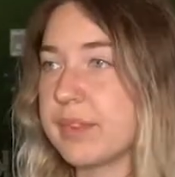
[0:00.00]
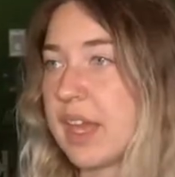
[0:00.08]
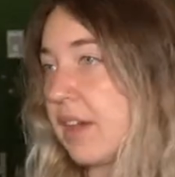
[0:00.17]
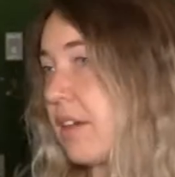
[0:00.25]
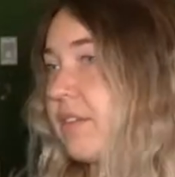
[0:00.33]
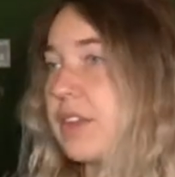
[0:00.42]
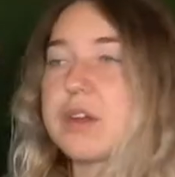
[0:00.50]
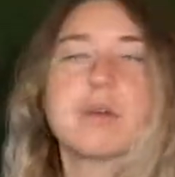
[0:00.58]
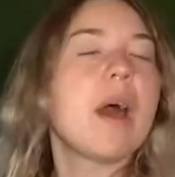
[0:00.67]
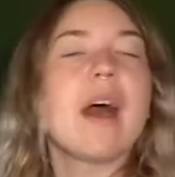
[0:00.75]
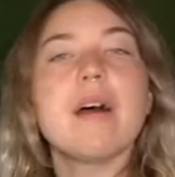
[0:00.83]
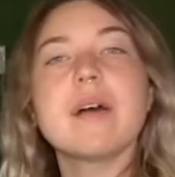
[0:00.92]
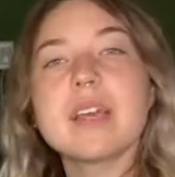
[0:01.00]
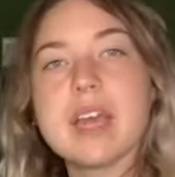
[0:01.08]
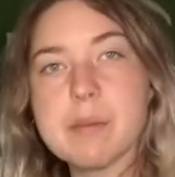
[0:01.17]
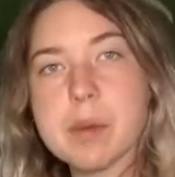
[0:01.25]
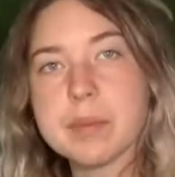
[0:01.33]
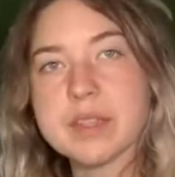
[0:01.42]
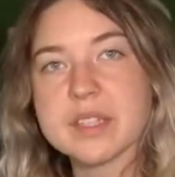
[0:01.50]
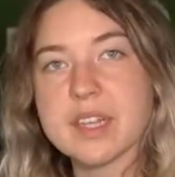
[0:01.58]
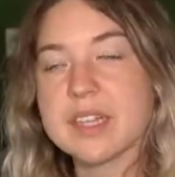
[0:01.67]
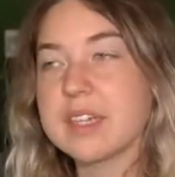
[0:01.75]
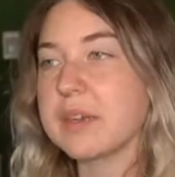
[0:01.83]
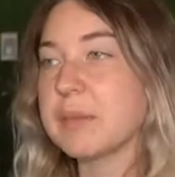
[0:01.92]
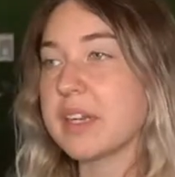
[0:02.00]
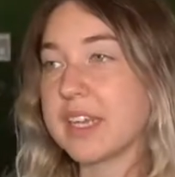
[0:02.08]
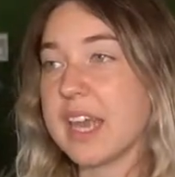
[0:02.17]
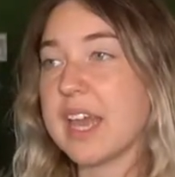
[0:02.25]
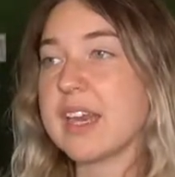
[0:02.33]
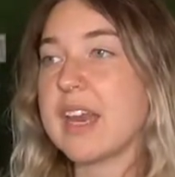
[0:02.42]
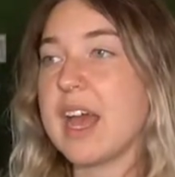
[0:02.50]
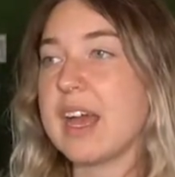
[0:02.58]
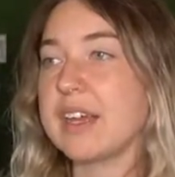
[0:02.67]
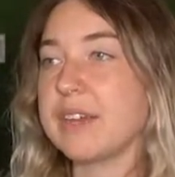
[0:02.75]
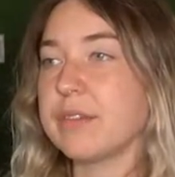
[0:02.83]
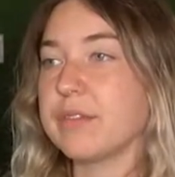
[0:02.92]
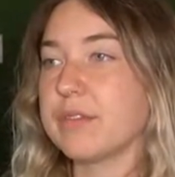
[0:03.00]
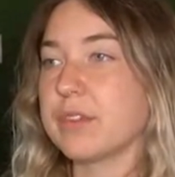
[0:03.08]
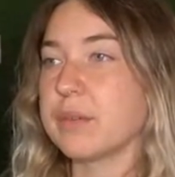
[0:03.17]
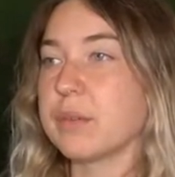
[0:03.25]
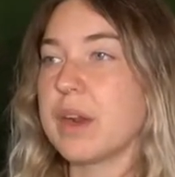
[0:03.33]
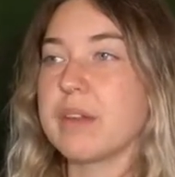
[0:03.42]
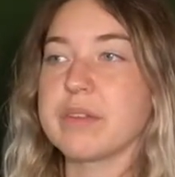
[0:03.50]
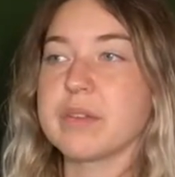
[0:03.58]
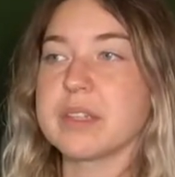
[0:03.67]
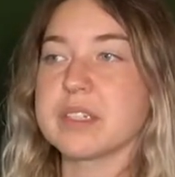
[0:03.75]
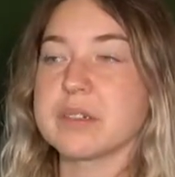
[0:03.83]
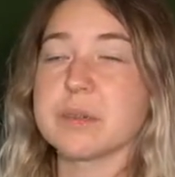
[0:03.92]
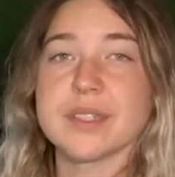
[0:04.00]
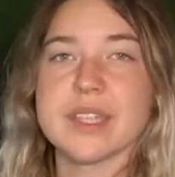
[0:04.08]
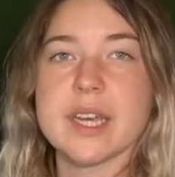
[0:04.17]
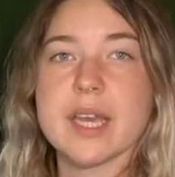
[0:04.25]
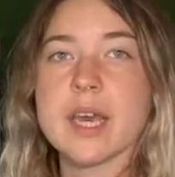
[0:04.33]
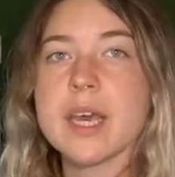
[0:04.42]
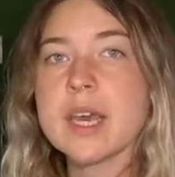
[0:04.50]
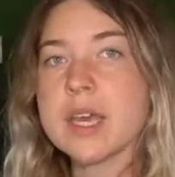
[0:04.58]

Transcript: I don't even know how I came up with this idea, but again, I, for whatever reason, was like,